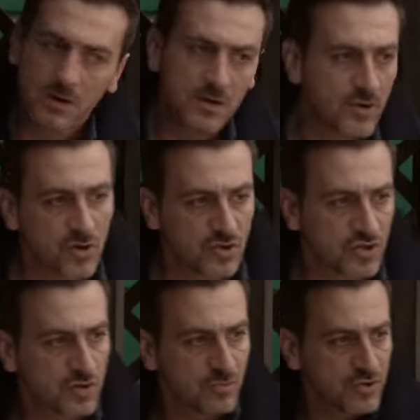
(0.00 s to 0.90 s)
not just
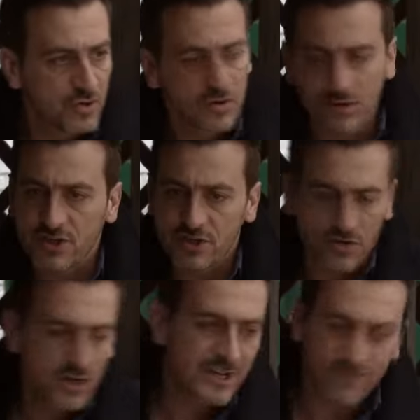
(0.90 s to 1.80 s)
some drunk that
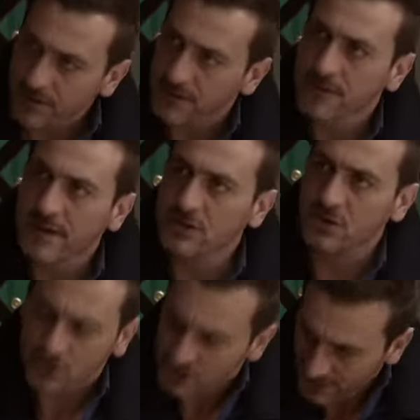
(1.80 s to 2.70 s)
destroys everything that he
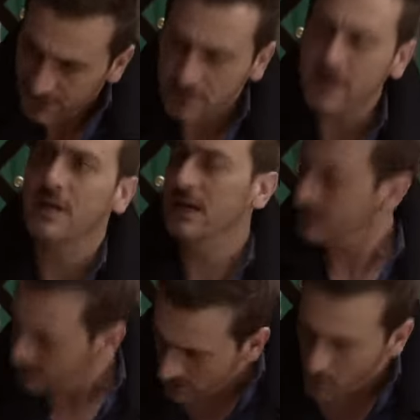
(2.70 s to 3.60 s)
touches, I'd agree. Yeah, it's
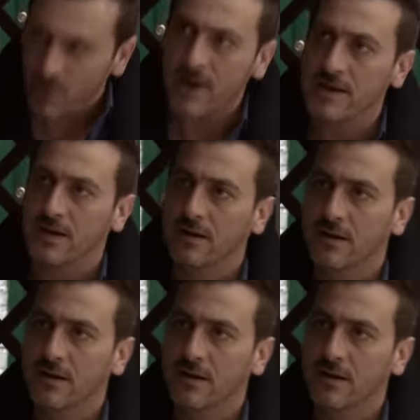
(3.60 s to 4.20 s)
a no-brainer.